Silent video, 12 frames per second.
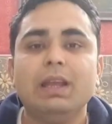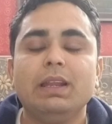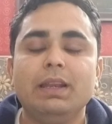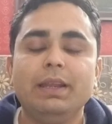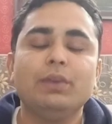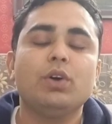
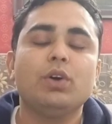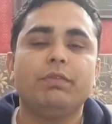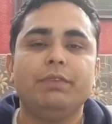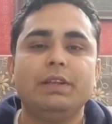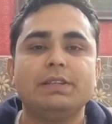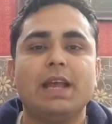link of
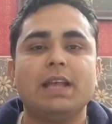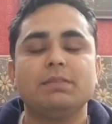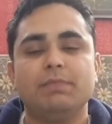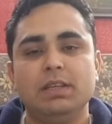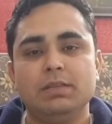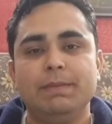which
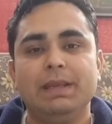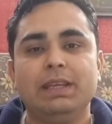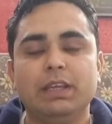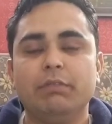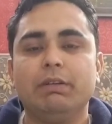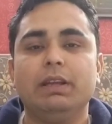is being
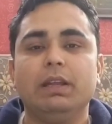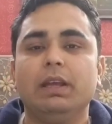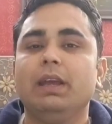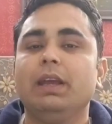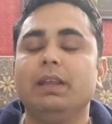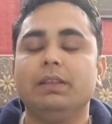given
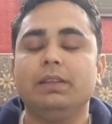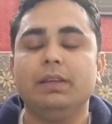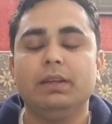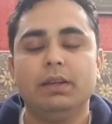in the